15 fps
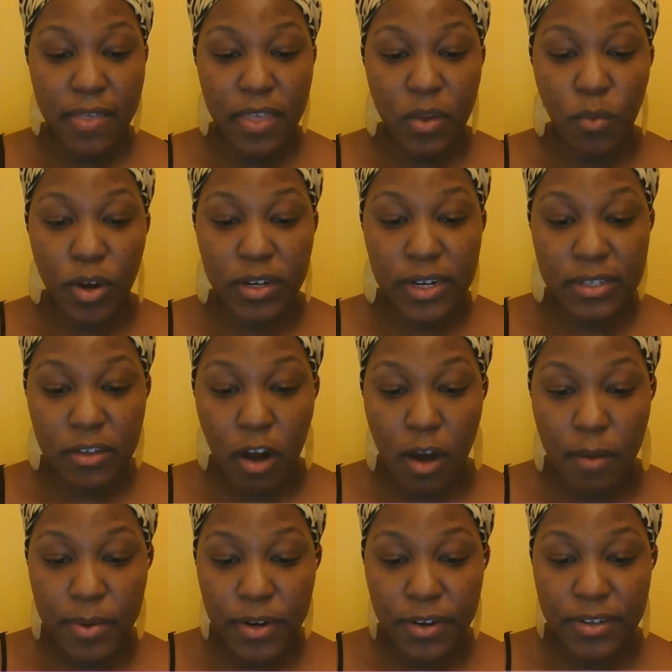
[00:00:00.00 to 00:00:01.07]
They worked as
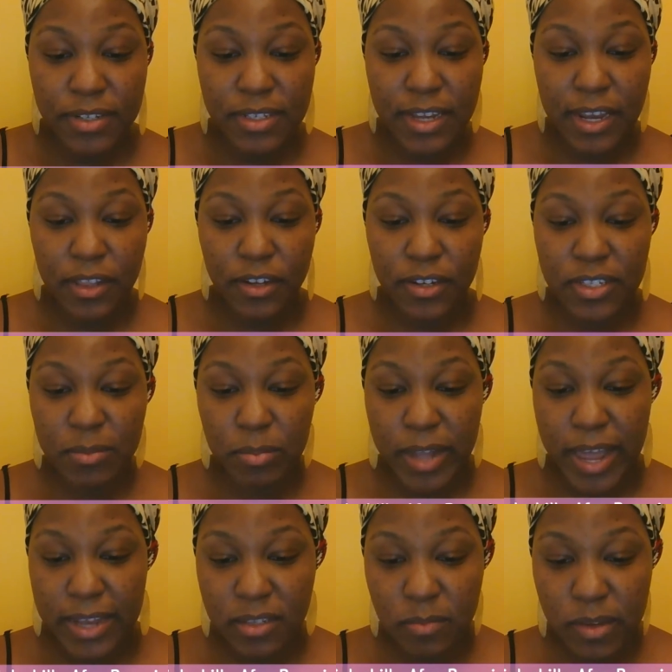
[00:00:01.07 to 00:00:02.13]
carpenters, tailors,
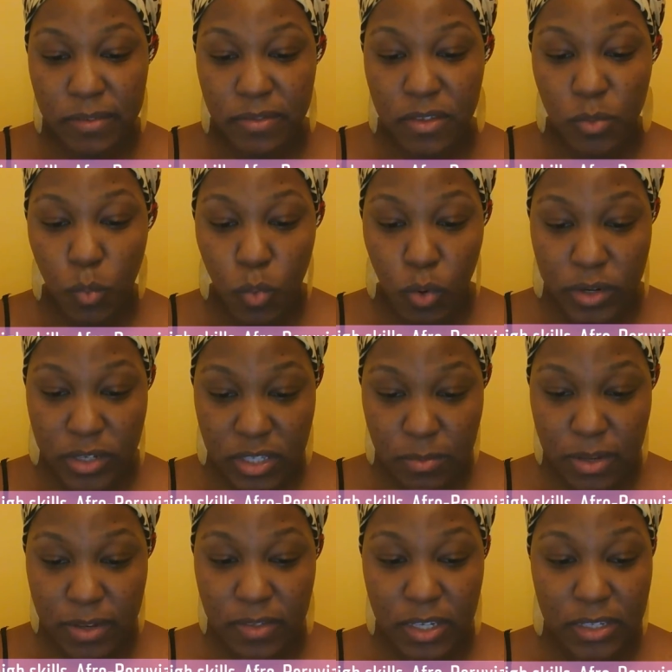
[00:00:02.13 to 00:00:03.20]
blacksmiths,
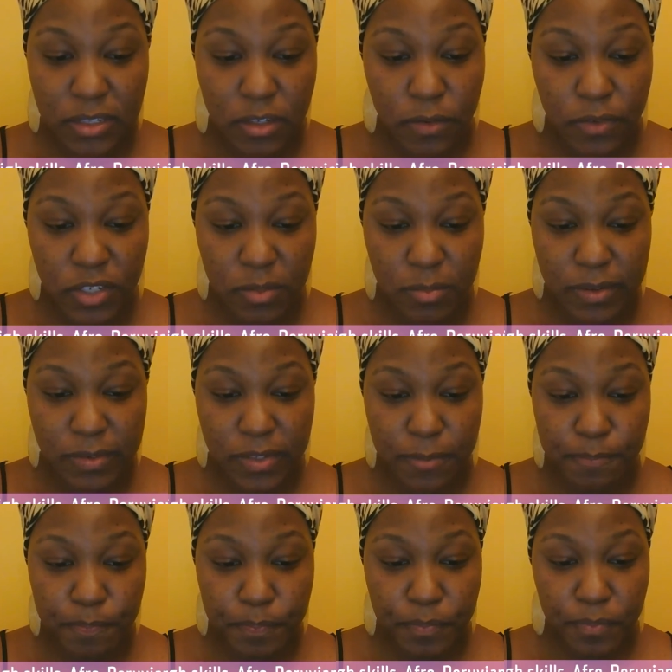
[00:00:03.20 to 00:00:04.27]
swordsmiths, and
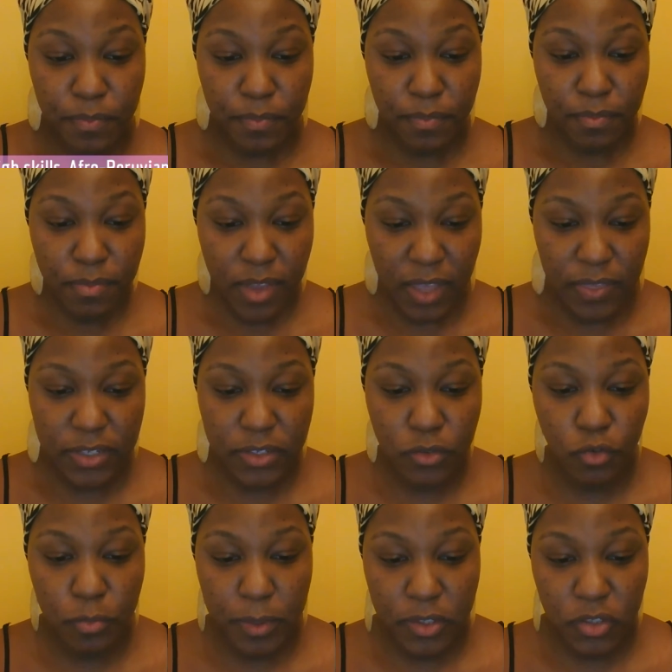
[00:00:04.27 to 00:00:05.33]
silversmiths. This
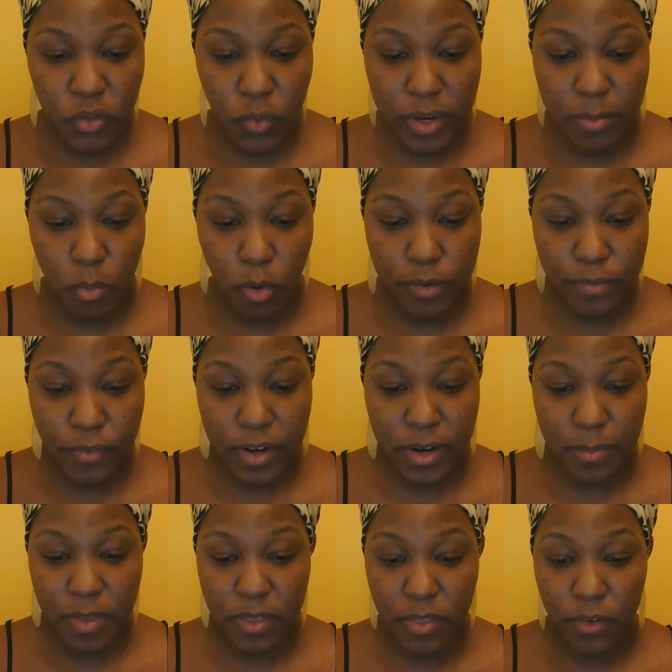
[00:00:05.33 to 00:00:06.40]
group enjoyed more
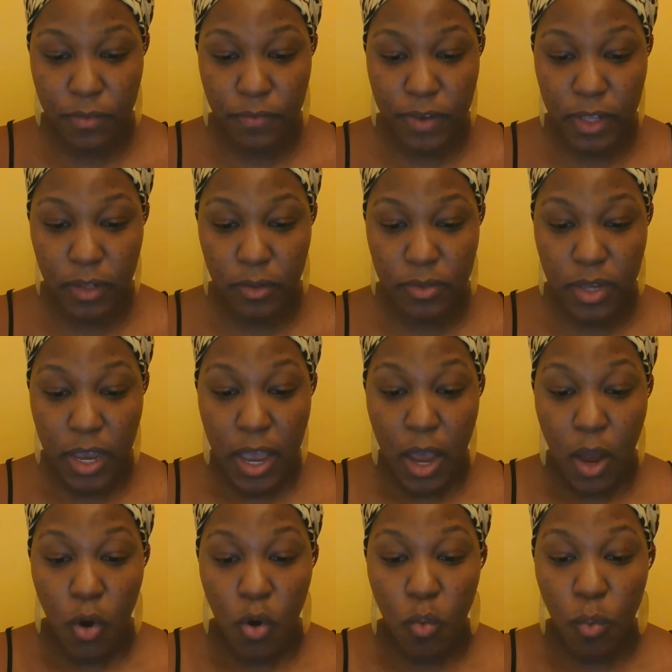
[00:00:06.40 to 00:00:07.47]
freedom than their fellows
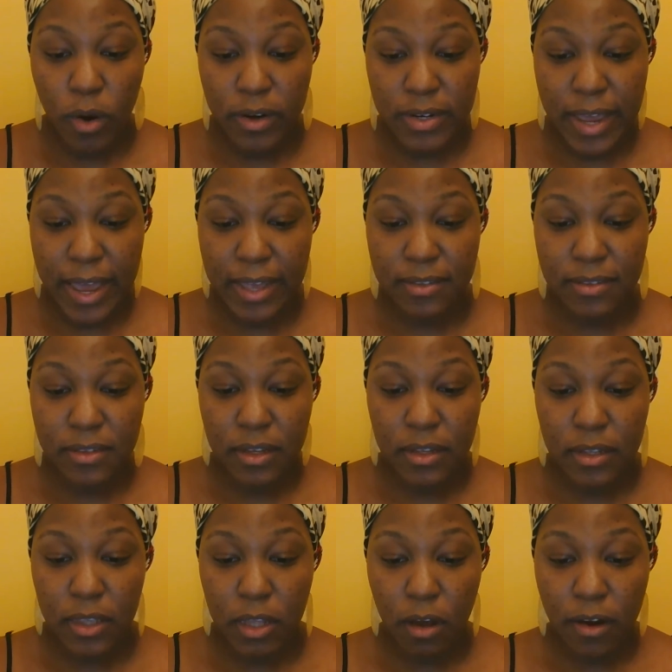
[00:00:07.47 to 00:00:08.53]
who worked at
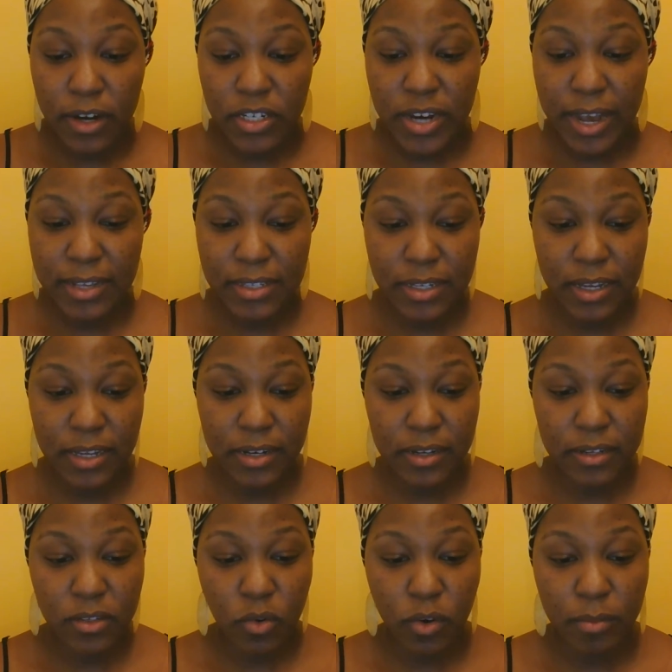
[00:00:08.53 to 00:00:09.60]
large
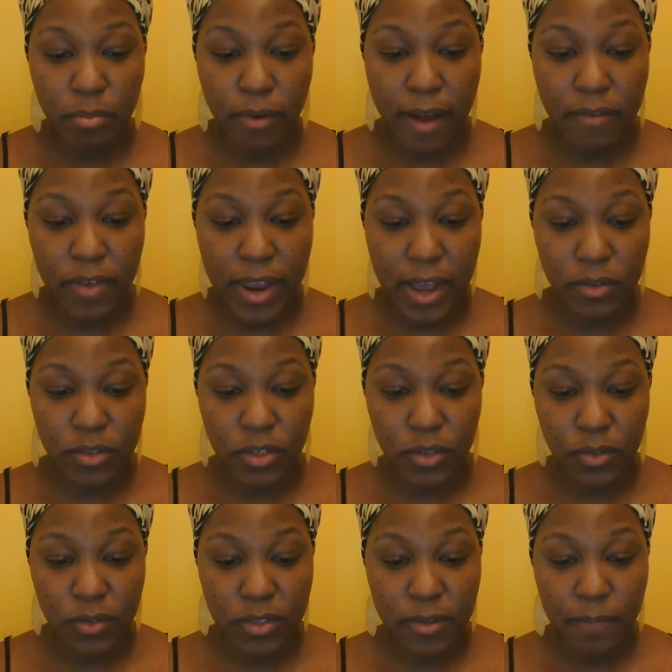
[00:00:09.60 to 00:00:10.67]
haciendas or in private
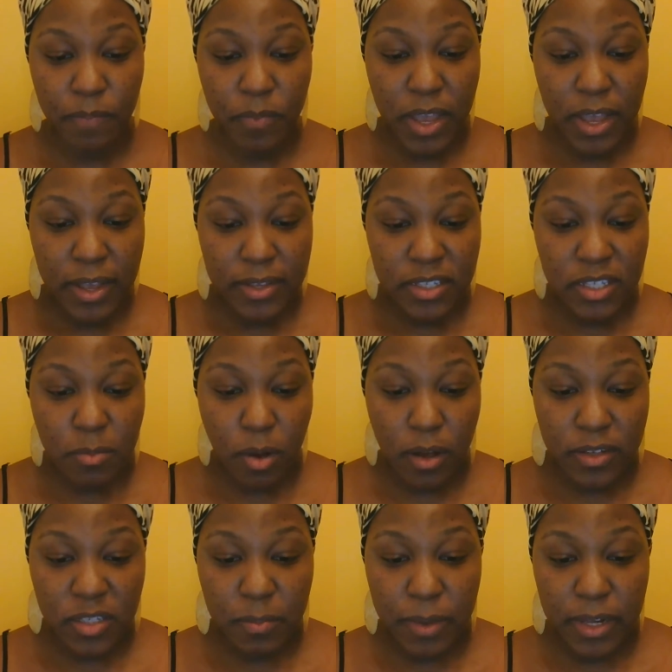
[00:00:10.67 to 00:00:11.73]
households.
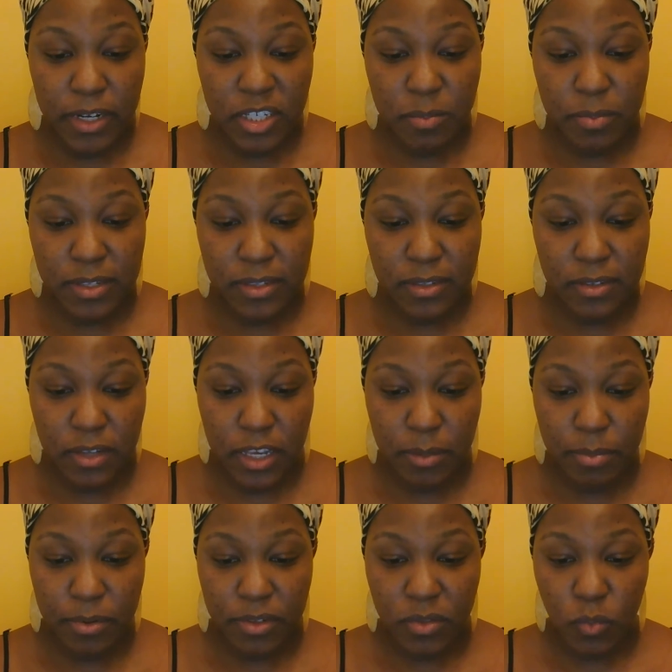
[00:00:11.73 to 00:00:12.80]
Small Spanish business
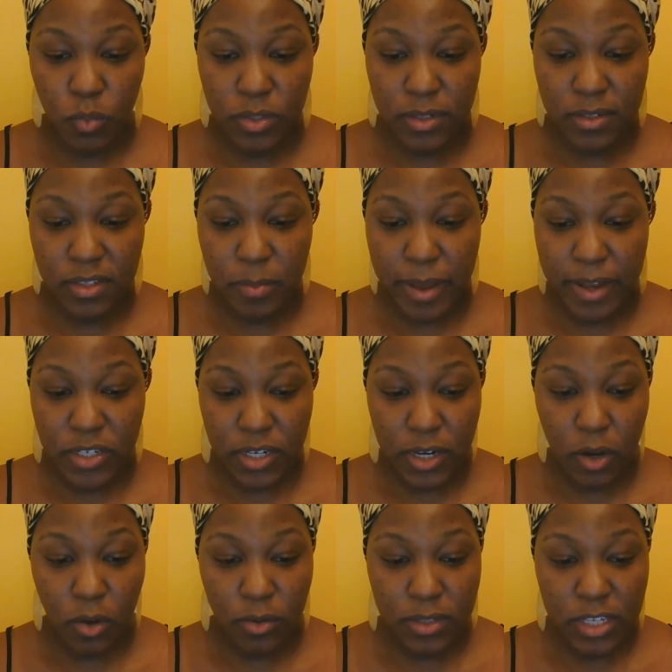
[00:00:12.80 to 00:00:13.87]
keepers would dispatch a
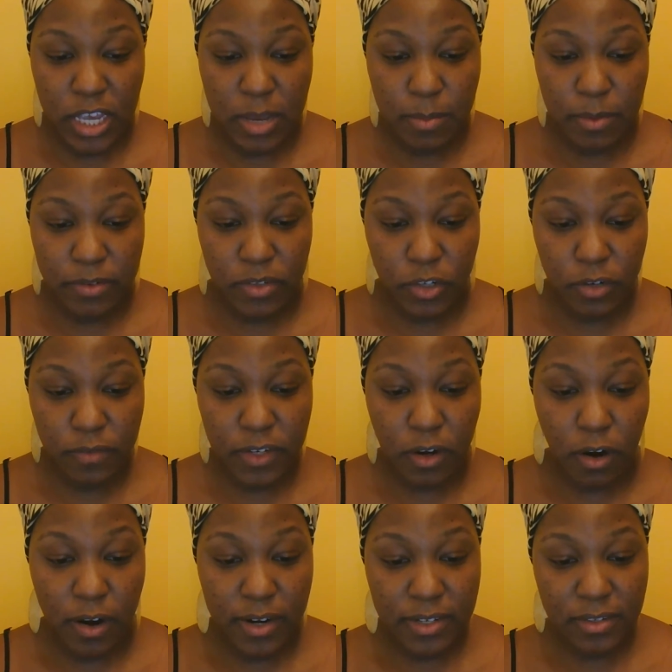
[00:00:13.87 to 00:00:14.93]
whole team of
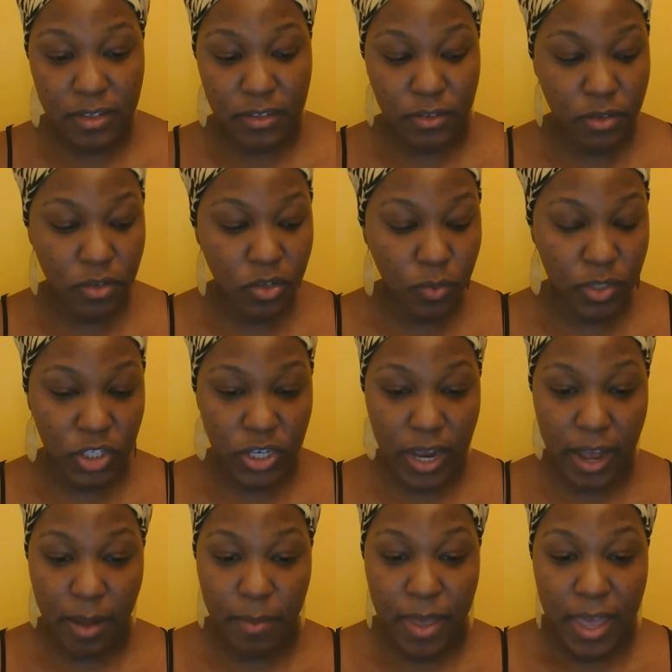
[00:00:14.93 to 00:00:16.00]
servant artisans to do a
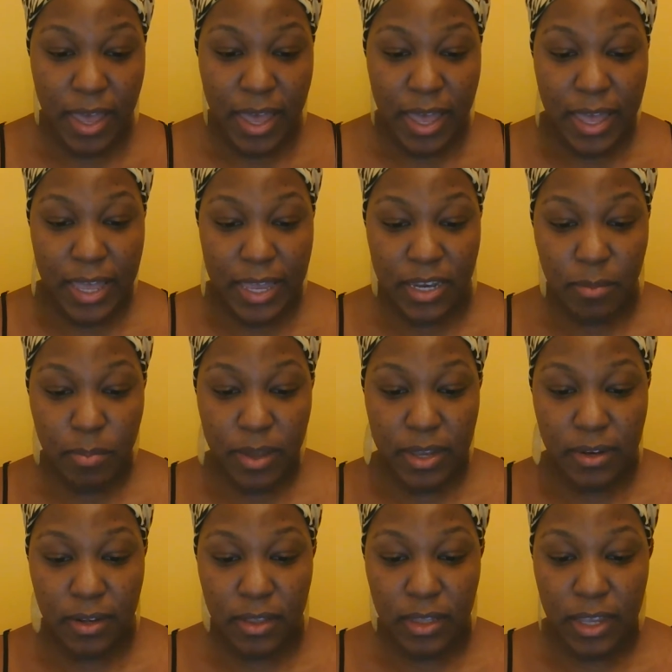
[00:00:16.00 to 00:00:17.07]
job
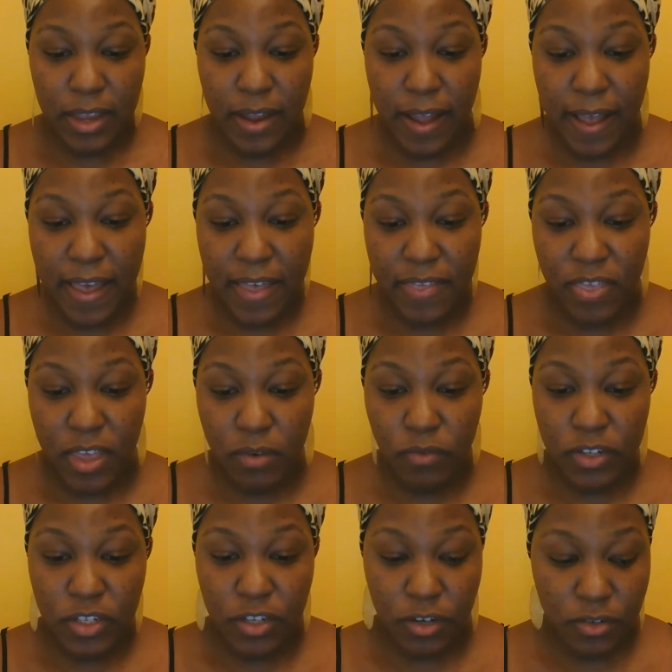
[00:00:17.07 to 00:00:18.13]
independently and
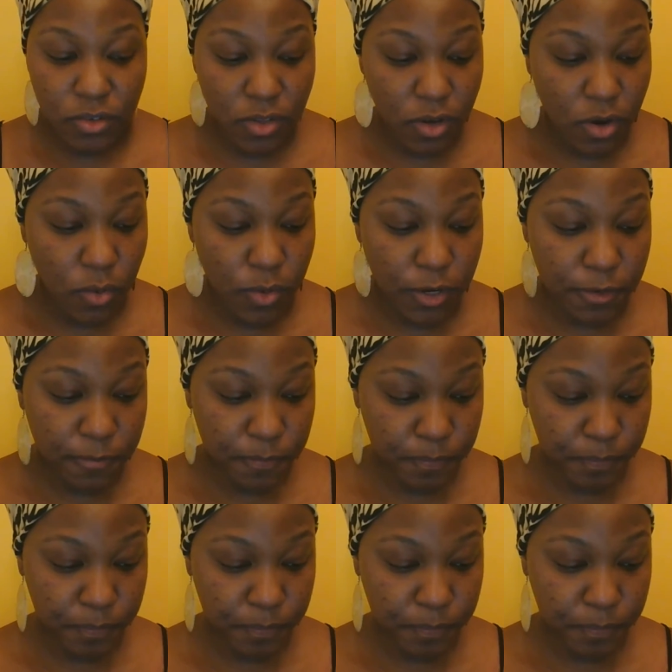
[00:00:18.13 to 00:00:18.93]
then return to their owner.